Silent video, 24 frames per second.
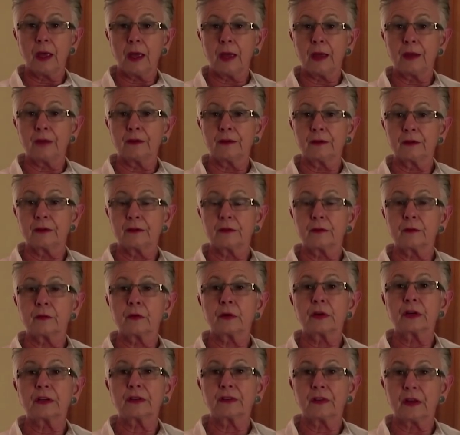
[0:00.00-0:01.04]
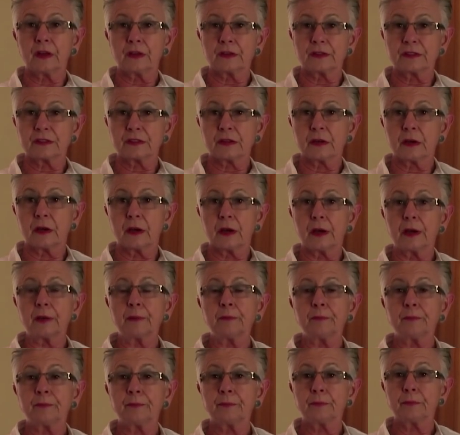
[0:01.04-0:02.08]
and it's a very tense
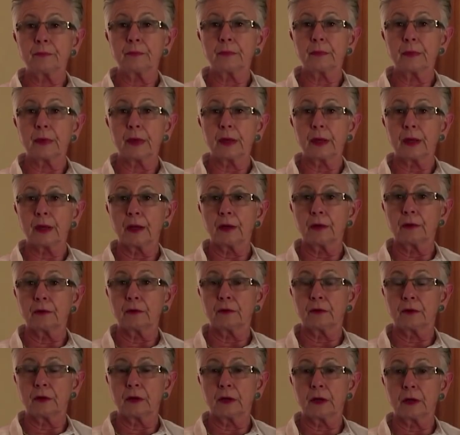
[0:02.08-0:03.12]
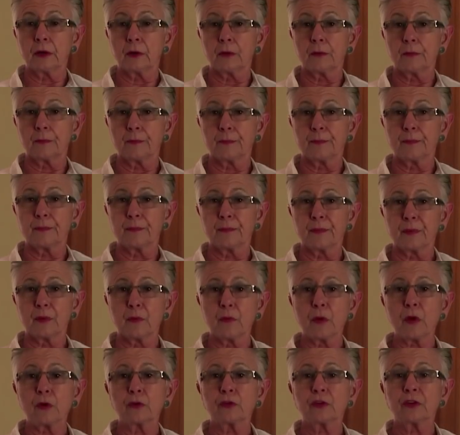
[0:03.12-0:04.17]
time. And uh, the
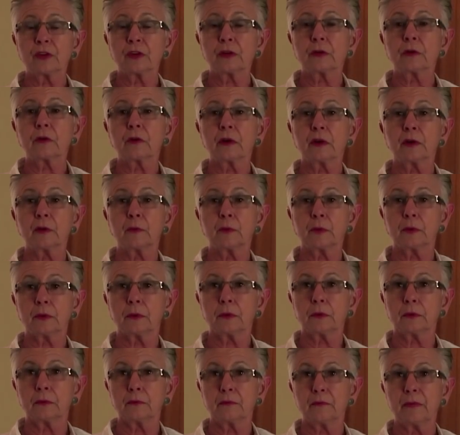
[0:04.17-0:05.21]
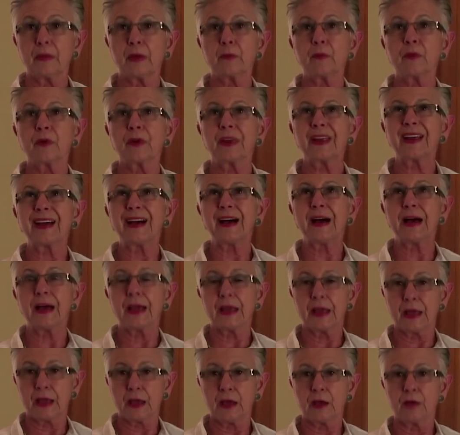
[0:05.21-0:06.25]
most incredible memory
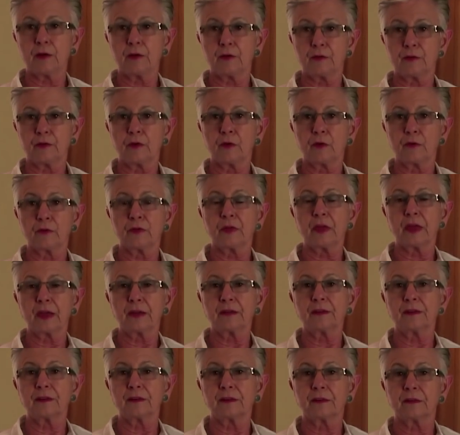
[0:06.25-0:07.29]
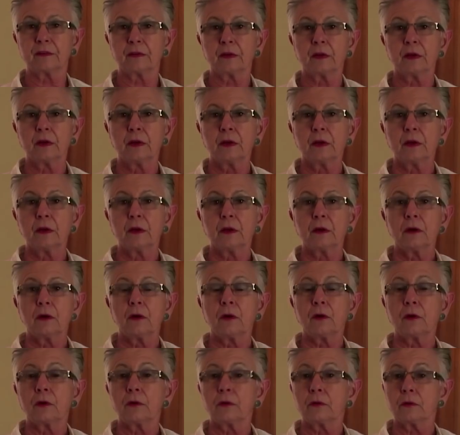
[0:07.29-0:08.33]
I have of that is
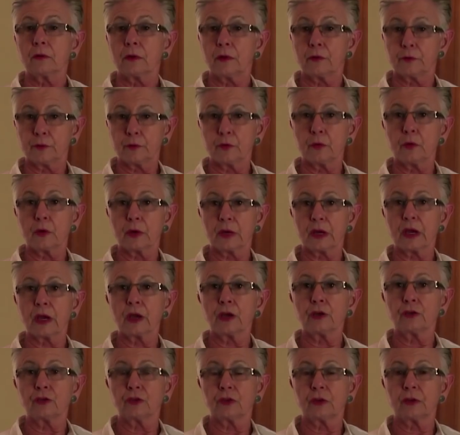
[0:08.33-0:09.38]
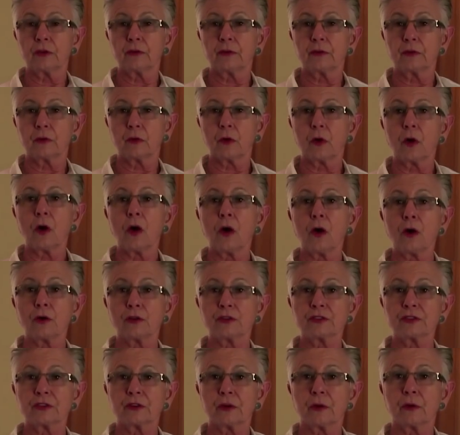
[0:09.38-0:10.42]
on a few occasions, the
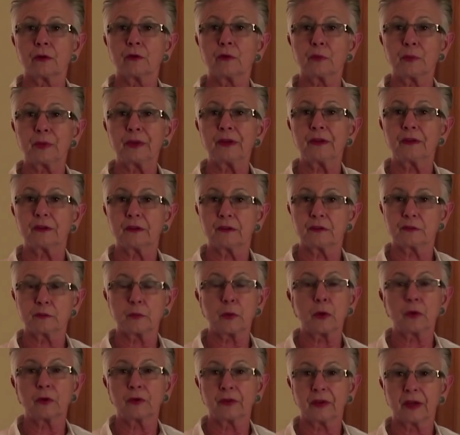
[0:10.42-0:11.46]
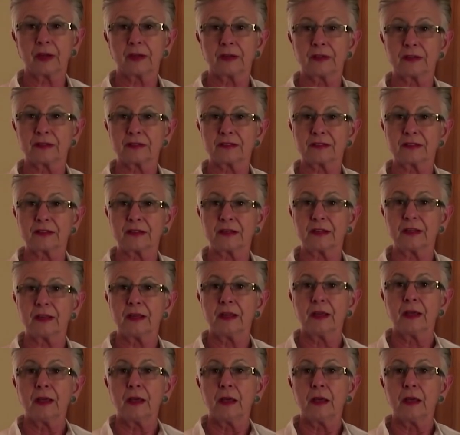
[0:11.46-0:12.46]
heart starts beating spontaneously.